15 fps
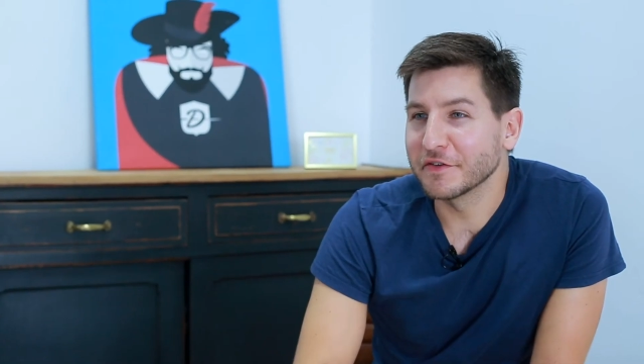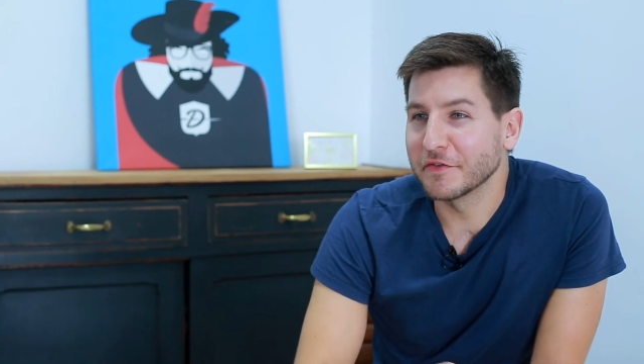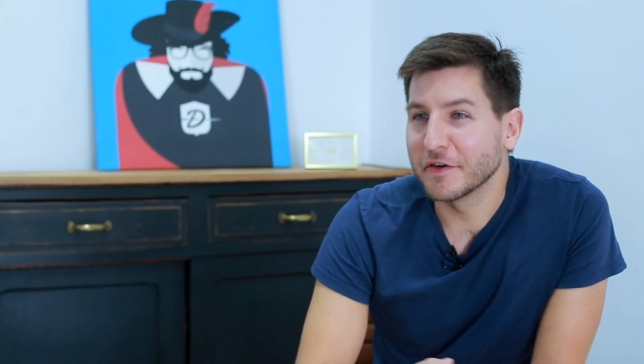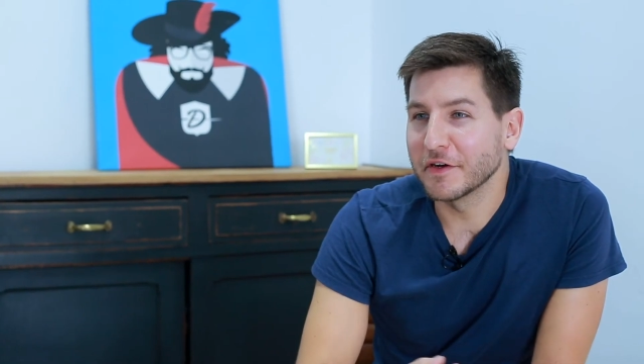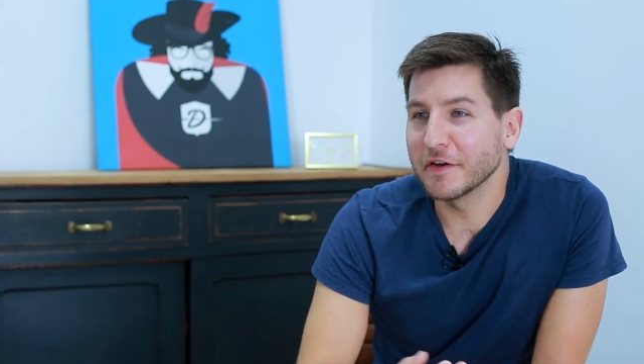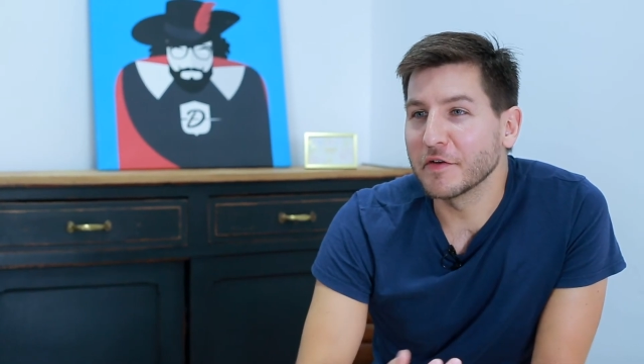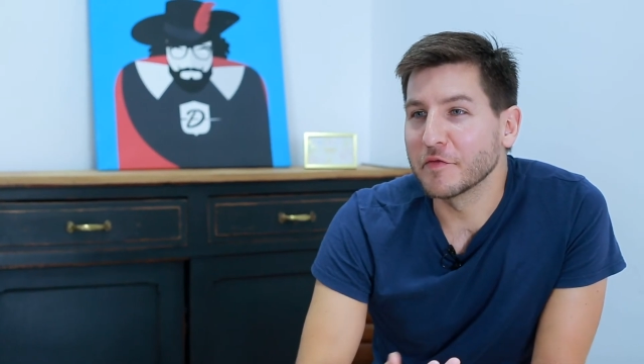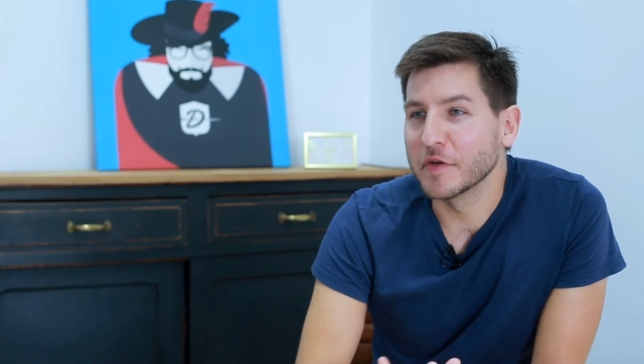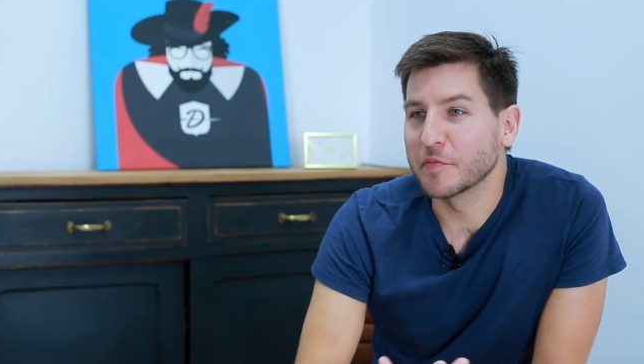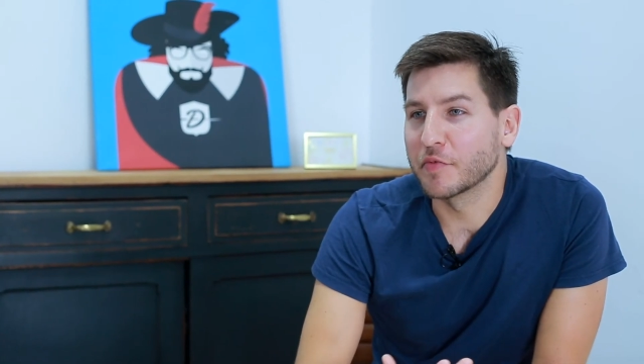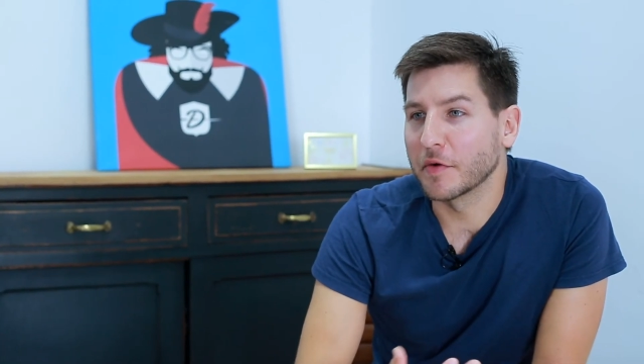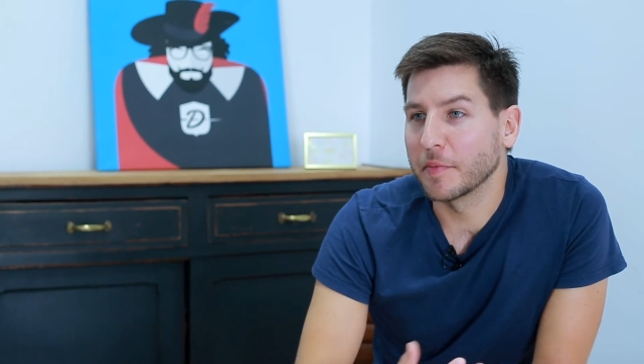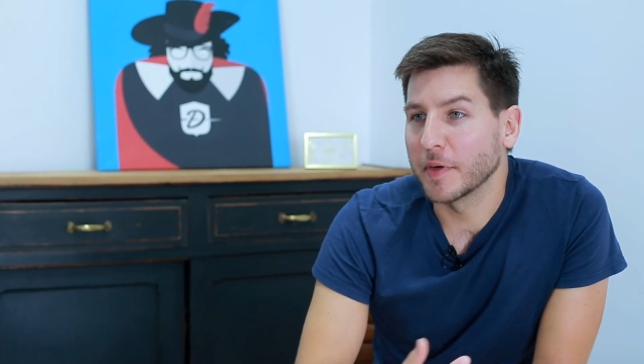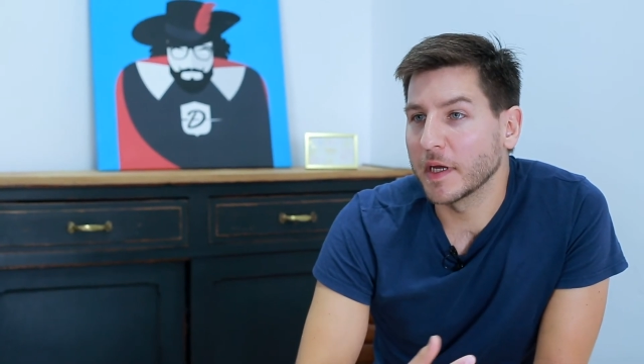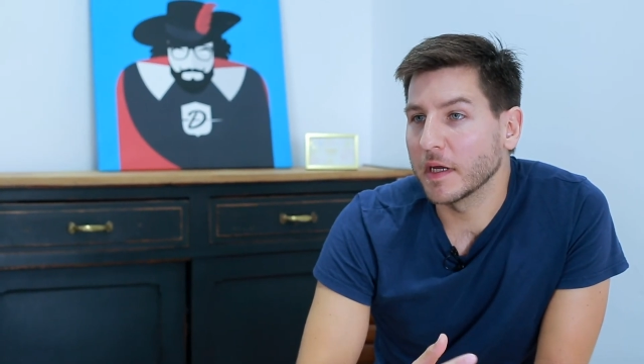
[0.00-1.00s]
of all, we
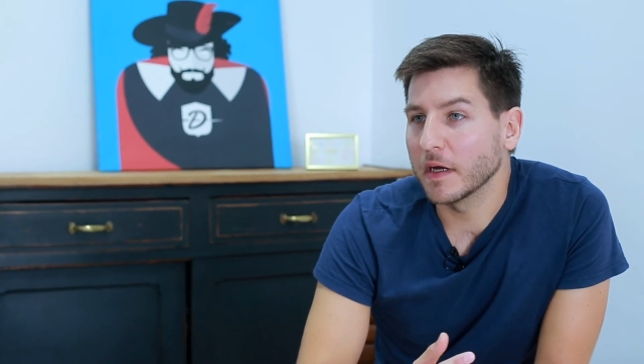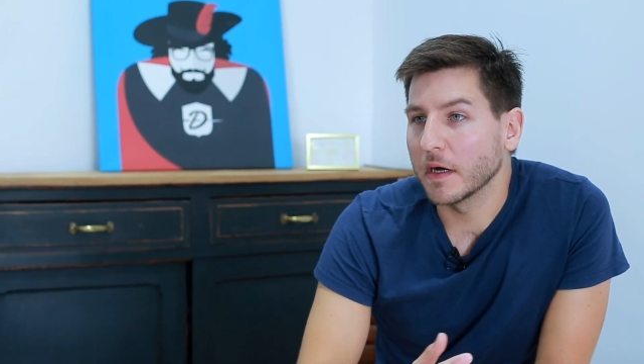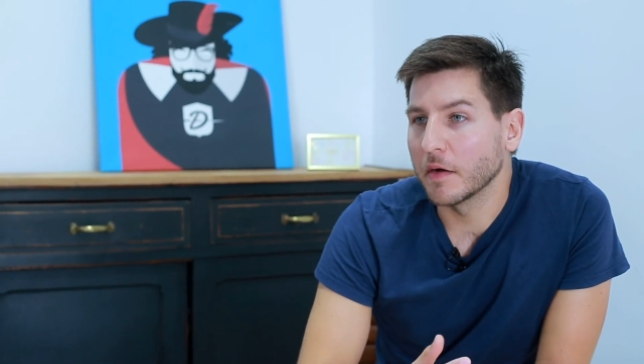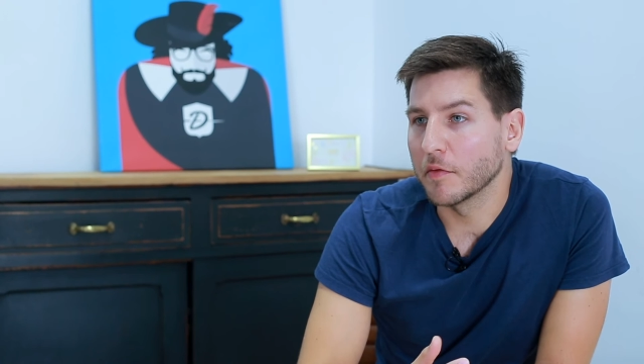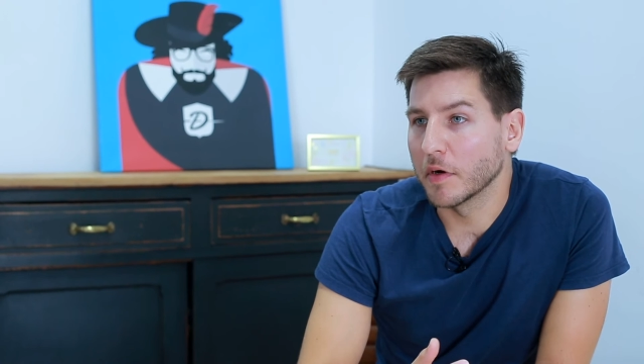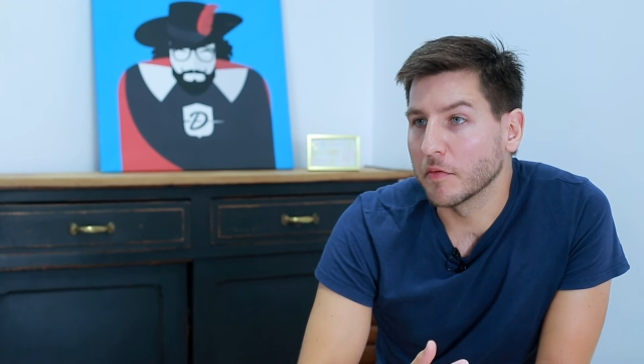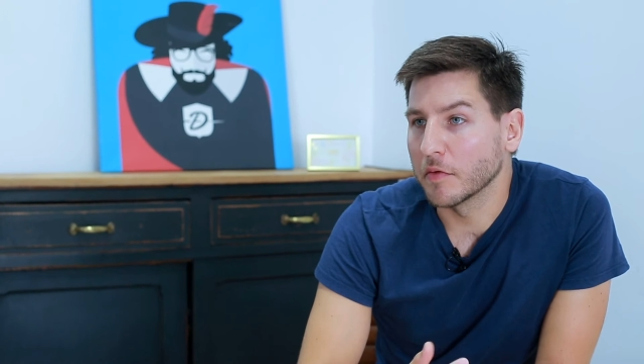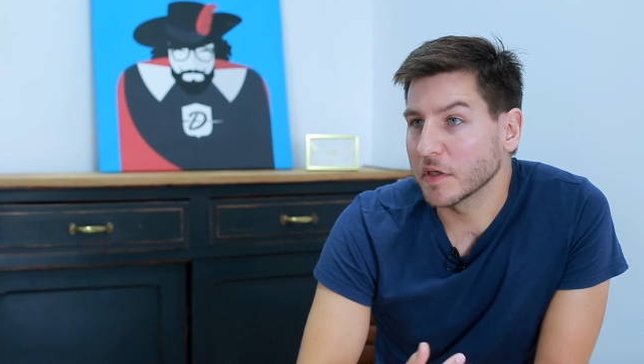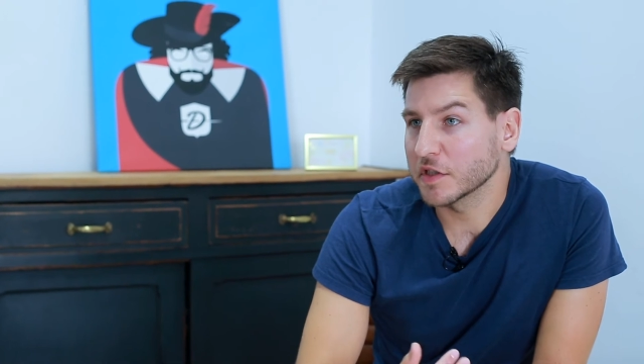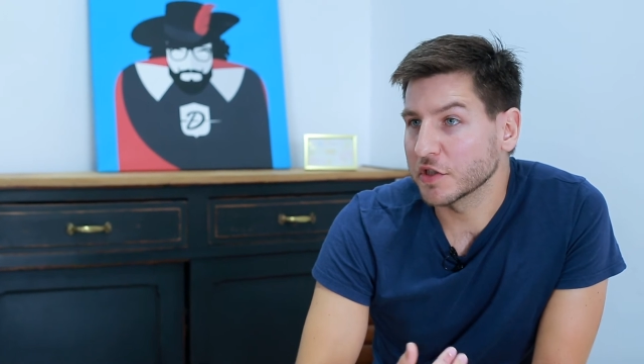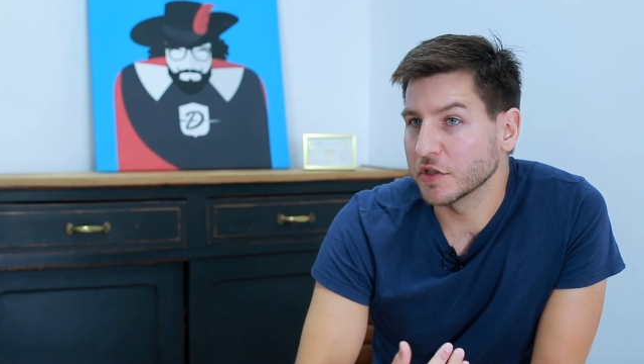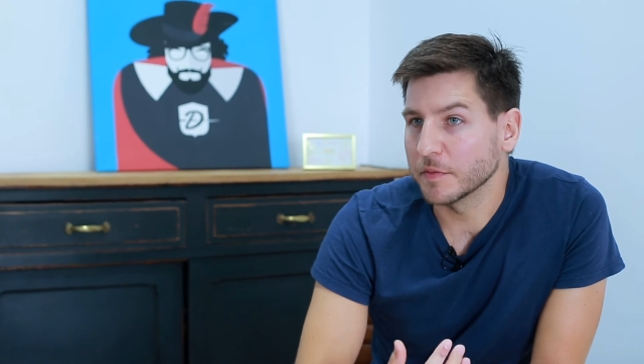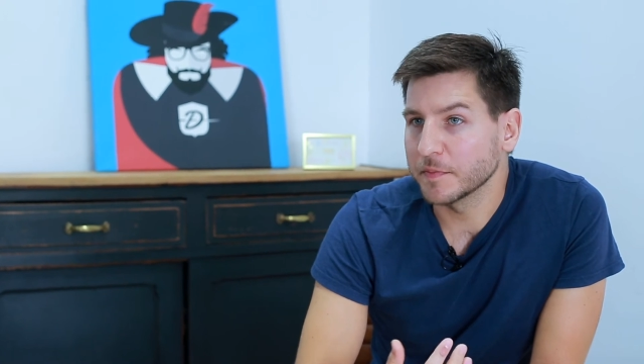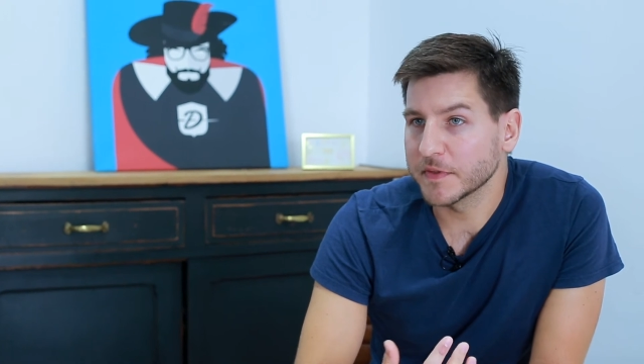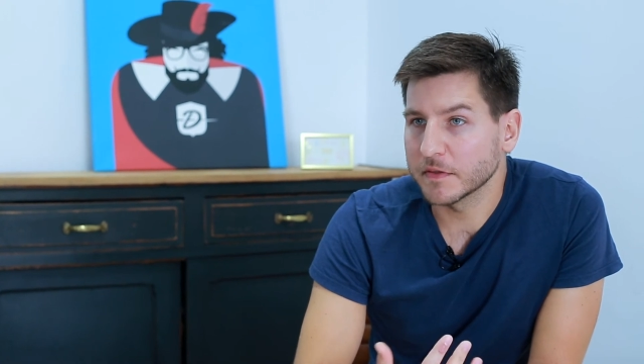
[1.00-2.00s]
prepare our
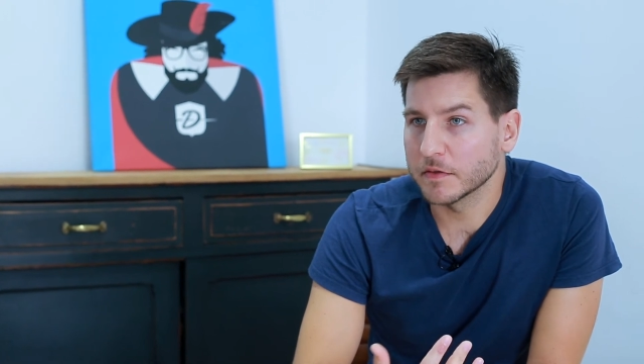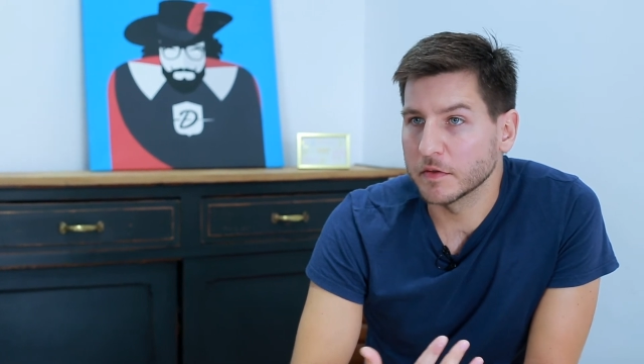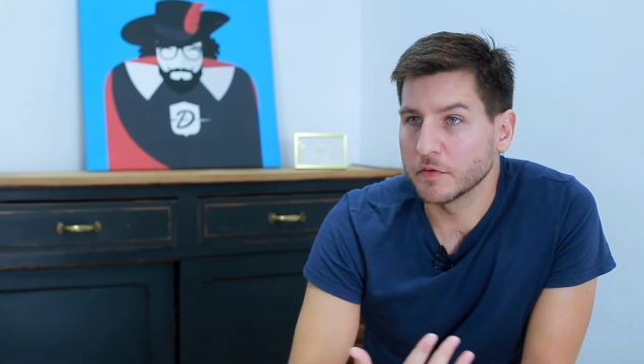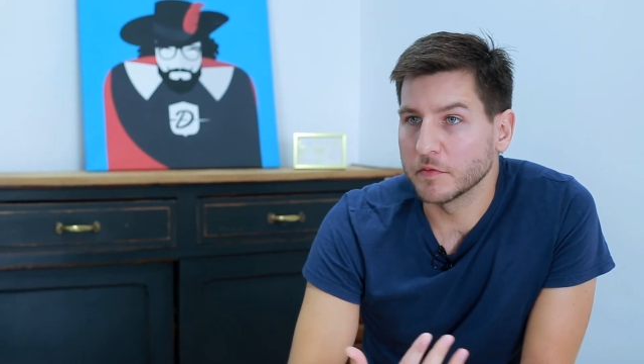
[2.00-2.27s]
workshops